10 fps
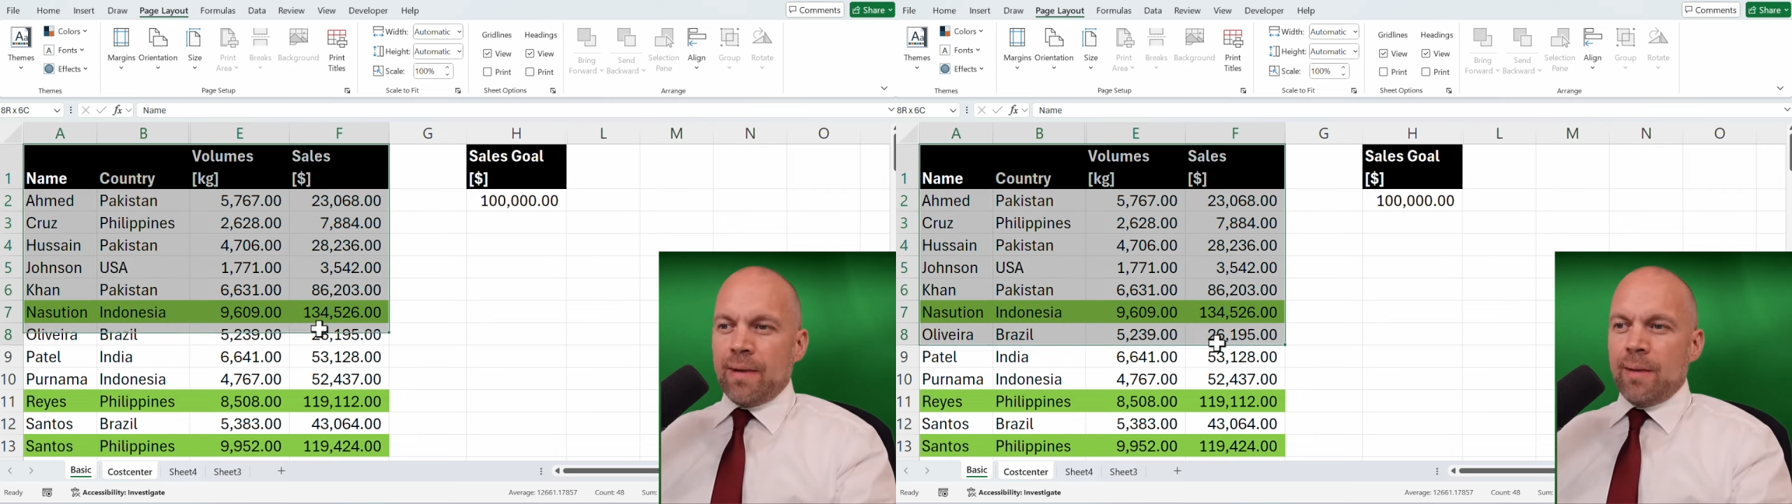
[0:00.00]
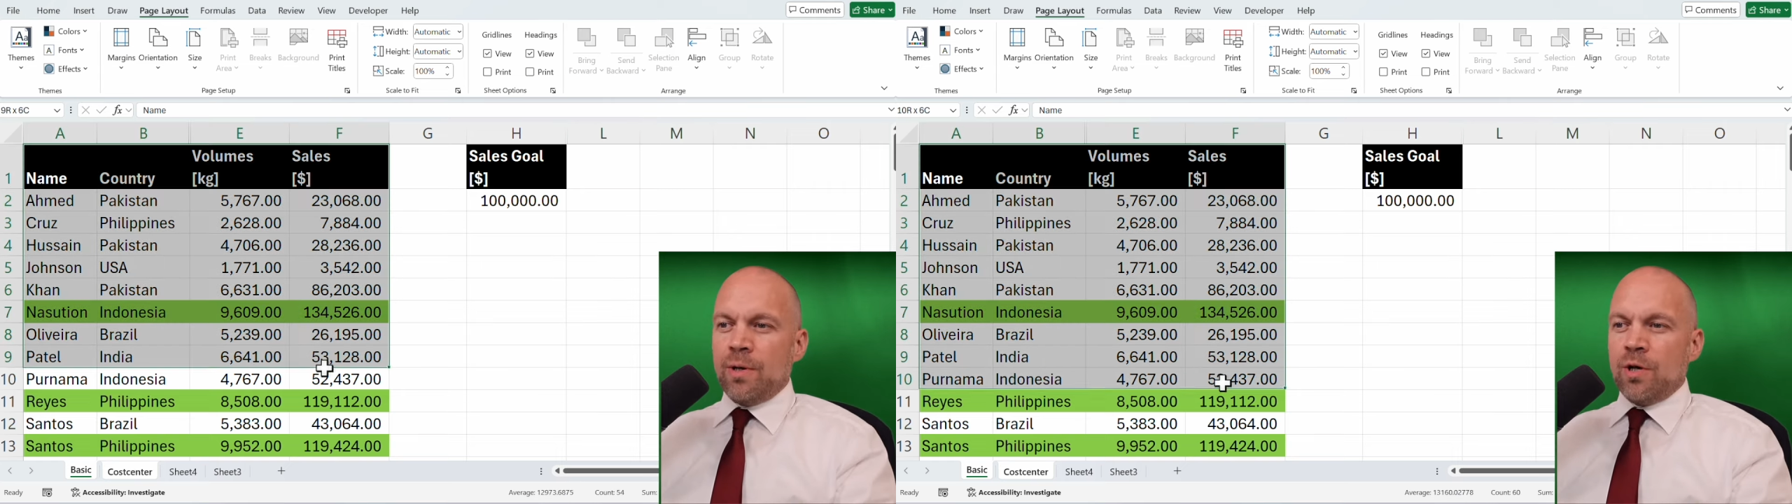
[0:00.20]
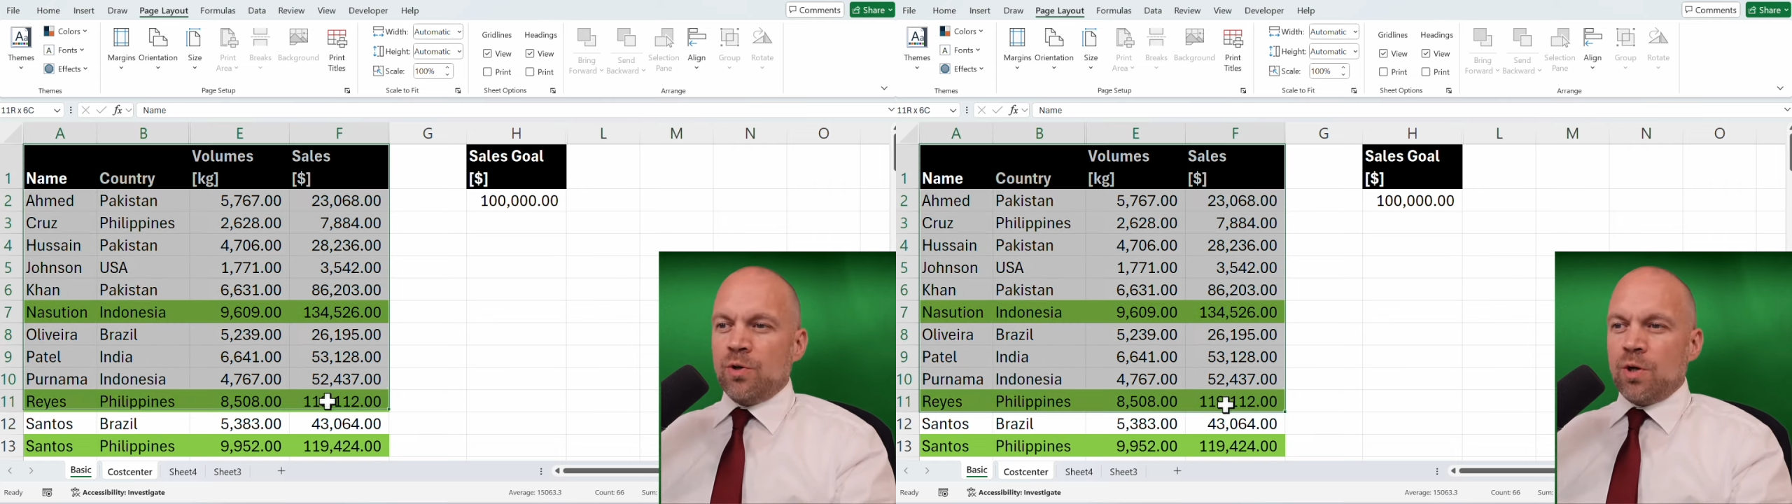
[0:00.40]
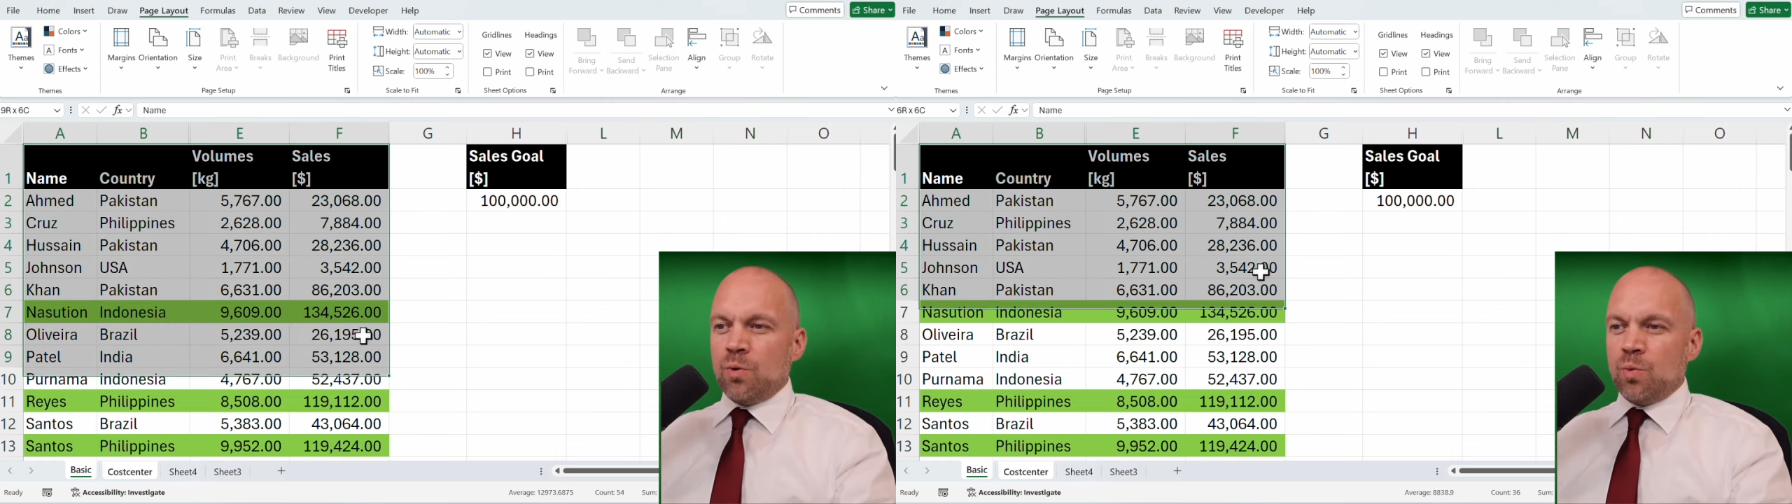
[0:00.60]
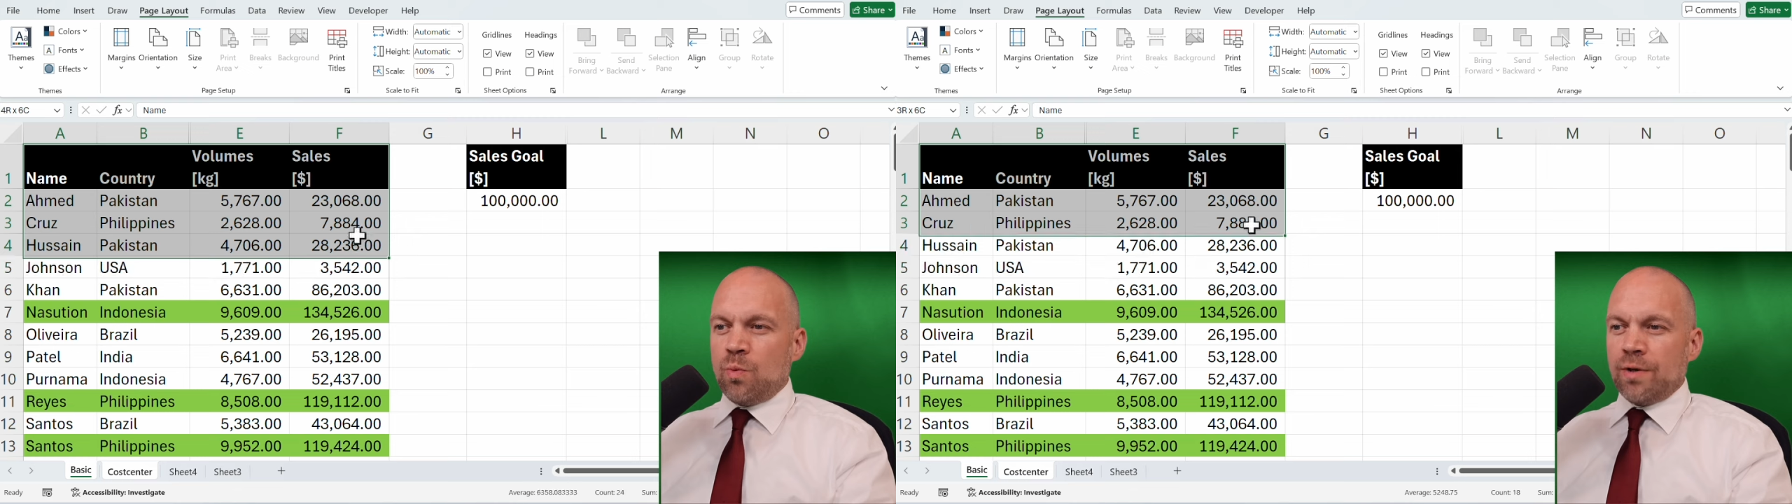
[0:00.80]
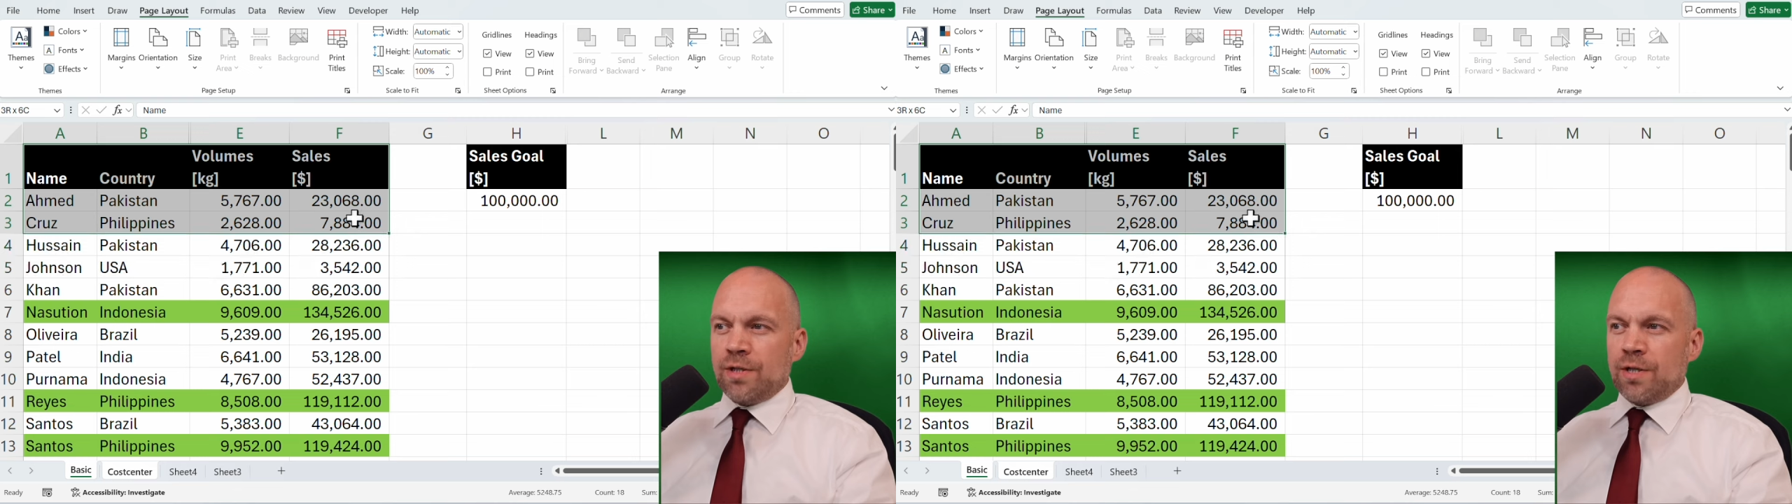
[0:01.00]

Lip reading: maybe you don't want